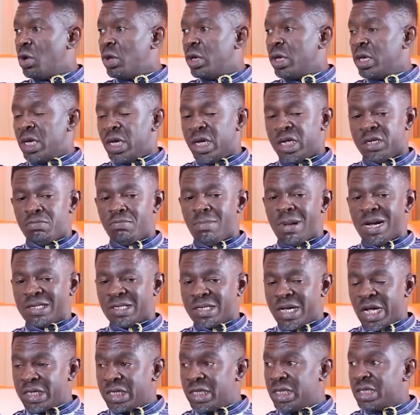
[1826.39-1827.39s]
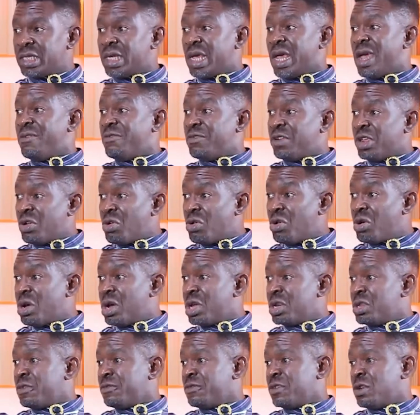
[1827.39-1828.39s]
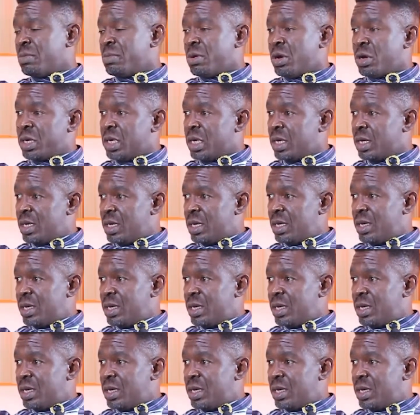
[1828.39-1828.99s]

it massages every organ of your body.